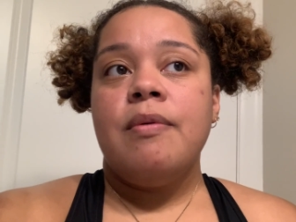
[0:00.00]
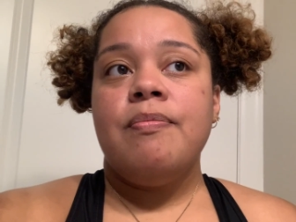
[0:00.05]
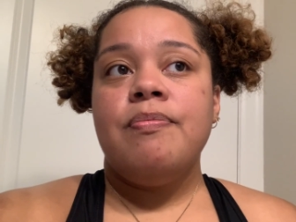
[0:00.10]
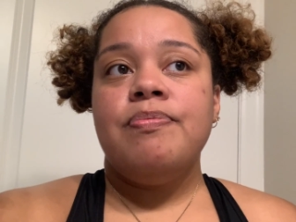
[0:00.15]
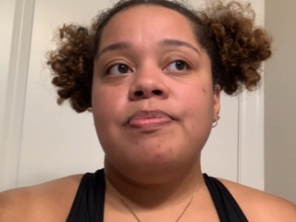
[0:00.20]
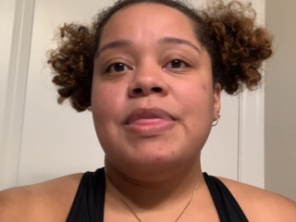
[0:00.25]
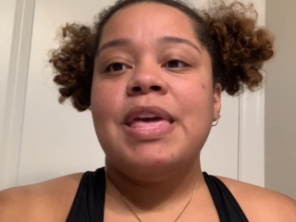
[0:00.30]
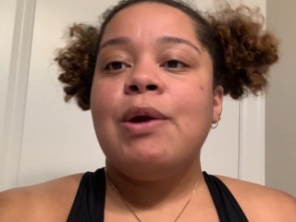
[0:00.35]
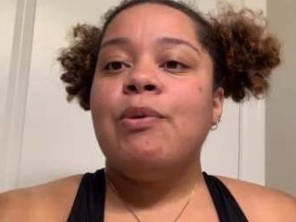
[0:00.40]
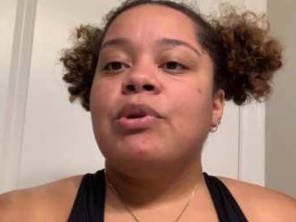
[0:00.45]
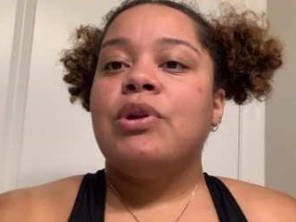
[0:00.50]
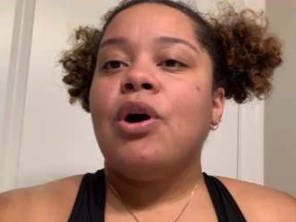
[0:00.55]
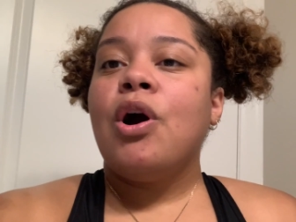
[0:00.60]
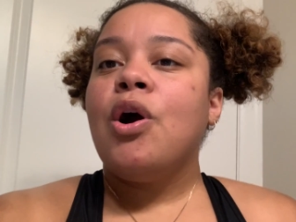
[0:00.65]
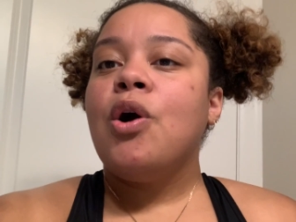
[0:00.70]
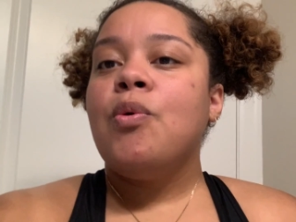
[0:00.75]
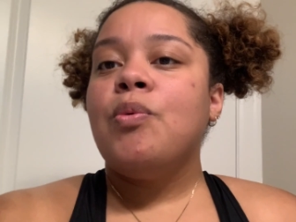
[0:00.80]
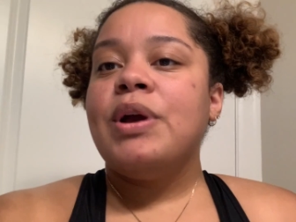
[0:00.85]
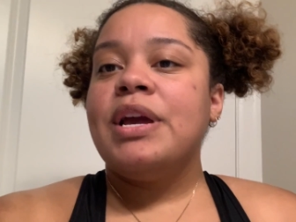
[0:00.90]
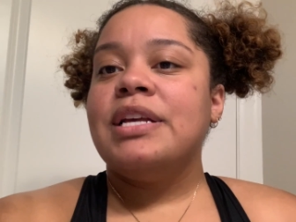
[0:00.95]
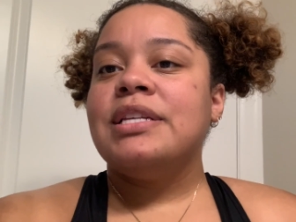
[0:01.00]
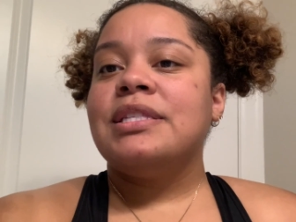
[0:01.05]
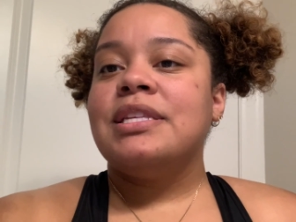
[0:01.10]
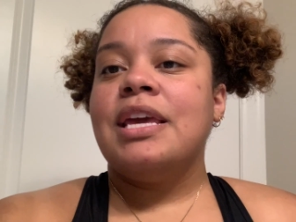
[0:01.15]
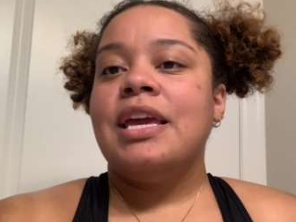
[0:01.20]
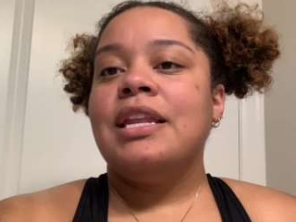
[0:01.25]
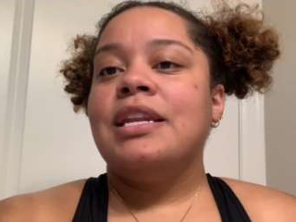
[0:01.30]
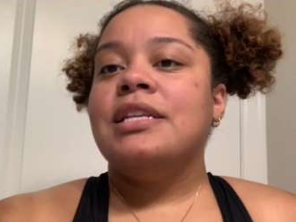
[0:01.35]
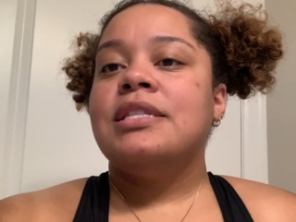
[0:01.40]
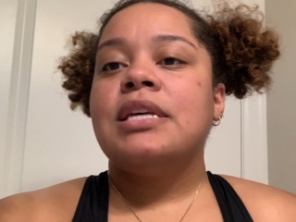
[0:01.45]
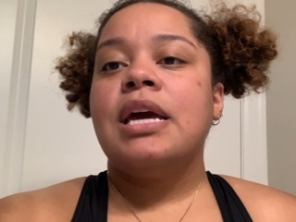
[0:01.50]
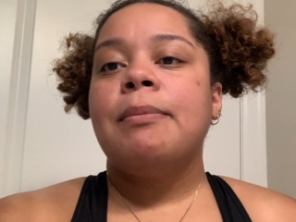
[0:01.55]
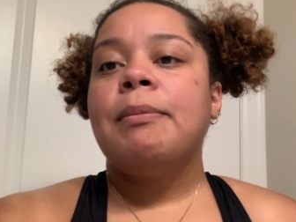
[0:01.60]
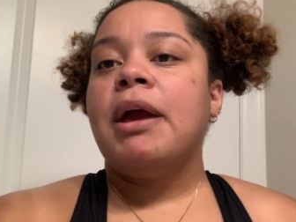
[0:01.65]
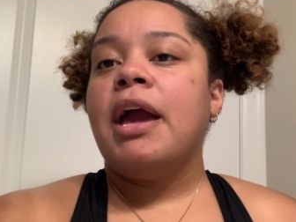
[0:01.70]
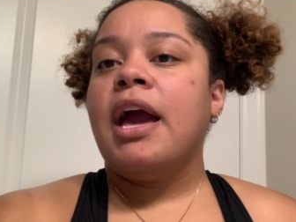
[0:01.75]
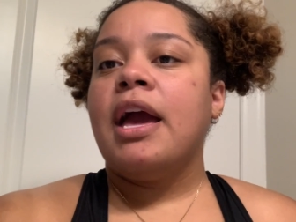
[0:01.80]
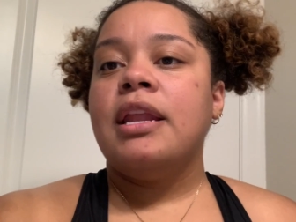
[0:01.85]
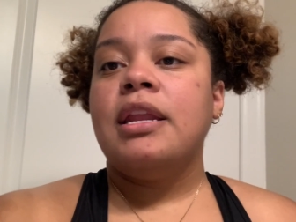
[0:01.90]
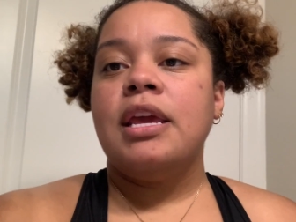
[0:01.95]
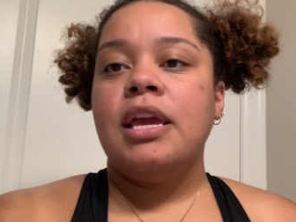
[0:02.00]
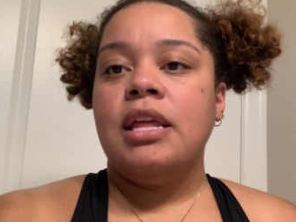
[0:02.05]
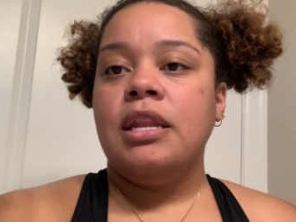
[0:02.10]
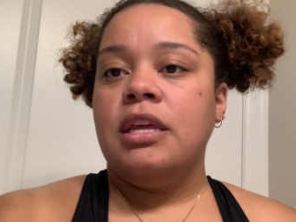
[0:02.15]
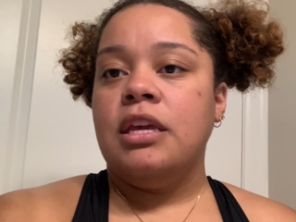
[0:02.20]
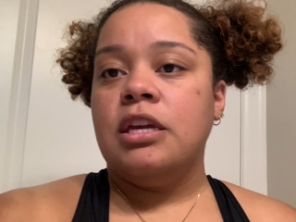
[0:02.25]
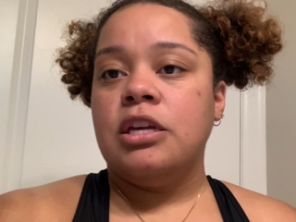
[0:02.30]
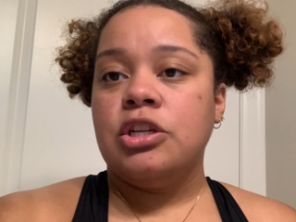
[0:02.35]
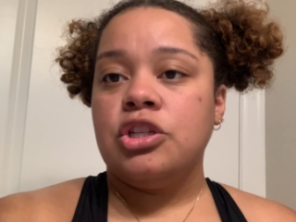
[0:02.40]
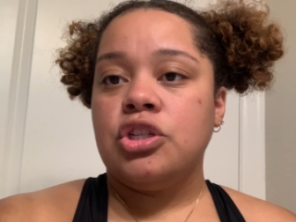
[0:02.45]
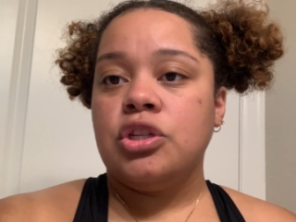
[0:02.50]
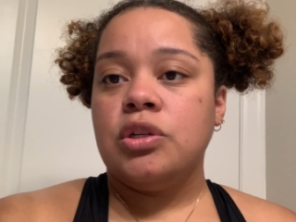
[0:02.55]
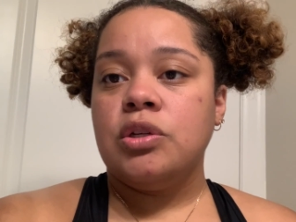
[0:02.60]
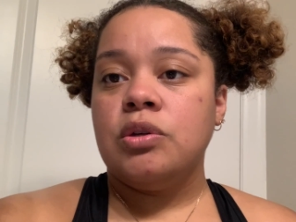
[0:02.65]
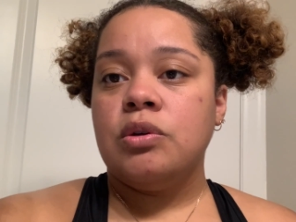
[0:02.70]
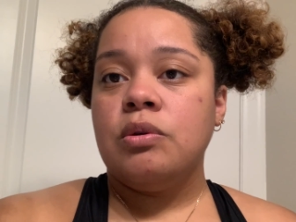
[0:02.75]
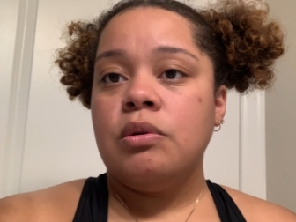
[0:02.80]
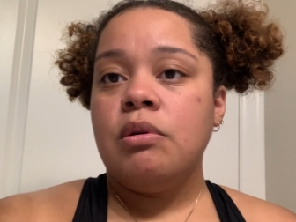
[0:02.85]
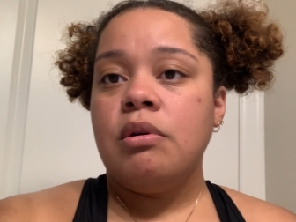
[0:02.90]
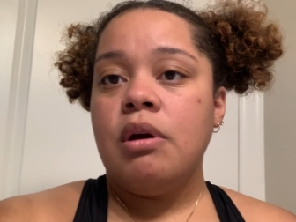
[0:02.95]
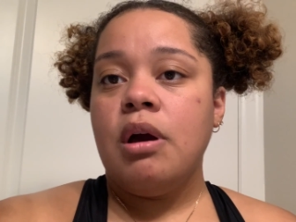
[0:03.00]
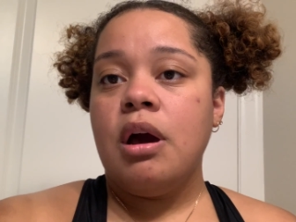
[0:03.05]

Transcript: they would always, anytime I had any issue,